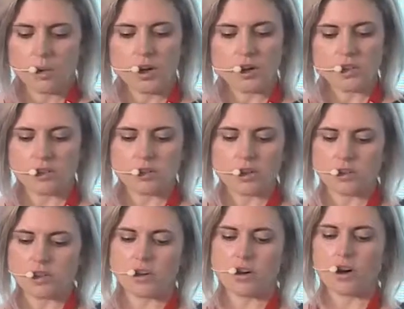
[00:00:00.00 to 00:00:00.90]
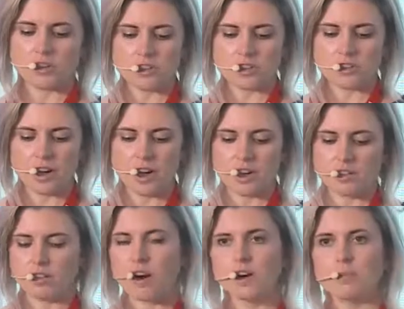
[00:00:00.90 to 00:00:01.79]
We also
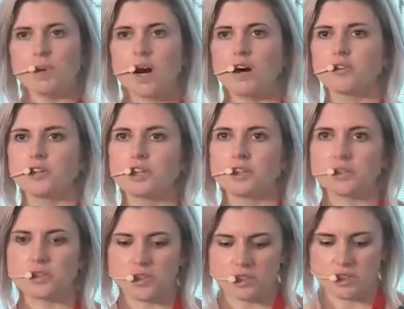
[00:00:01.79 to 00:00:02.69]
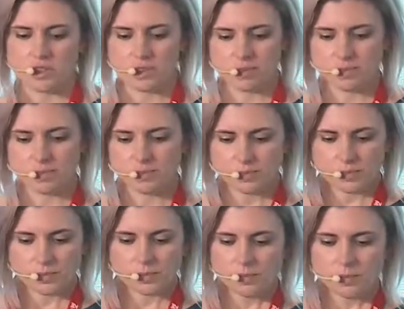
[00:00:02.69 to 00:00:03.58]
concentrate on empowering users
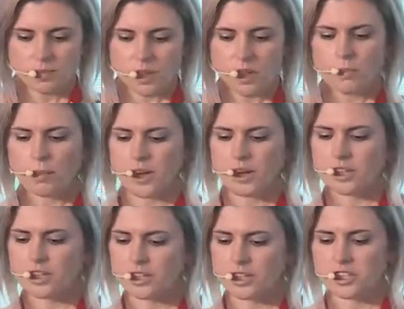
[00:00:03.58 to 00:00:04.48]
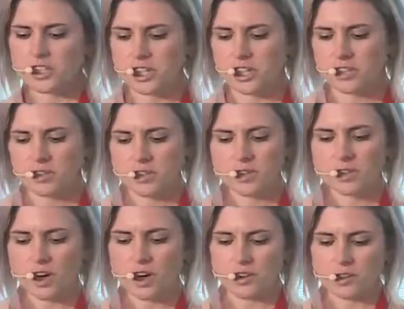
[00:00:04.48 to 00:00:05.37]
by
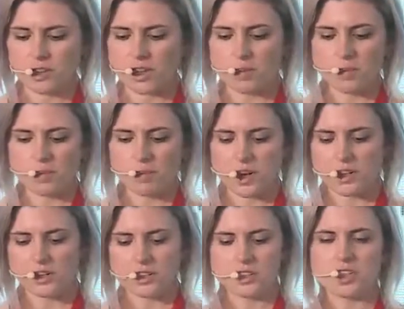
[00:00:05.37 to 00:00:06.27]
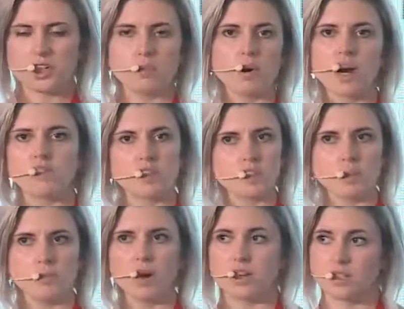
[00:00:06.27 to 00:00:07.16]
encouraging
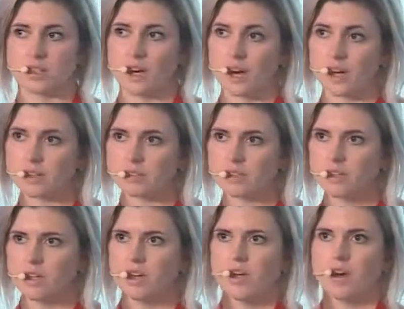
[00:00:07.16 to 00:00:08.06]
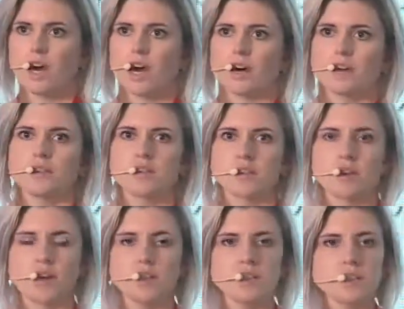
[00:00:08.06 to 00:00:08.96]
privacy by design and
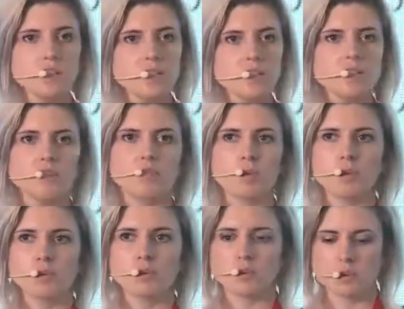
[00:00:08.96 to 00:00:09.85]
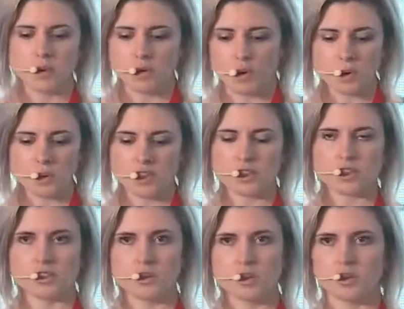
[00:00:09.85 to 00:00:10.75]
the idea of people holding
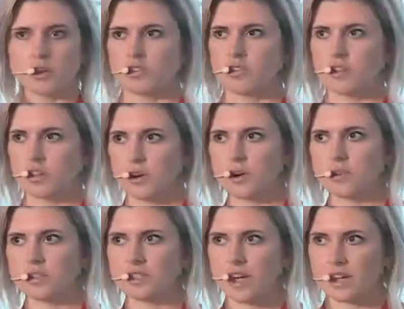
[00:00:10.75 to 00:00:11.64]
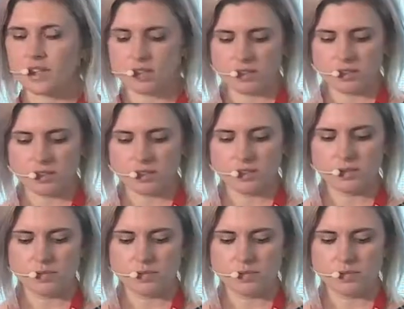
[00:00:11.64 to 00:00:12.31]
control over their own data.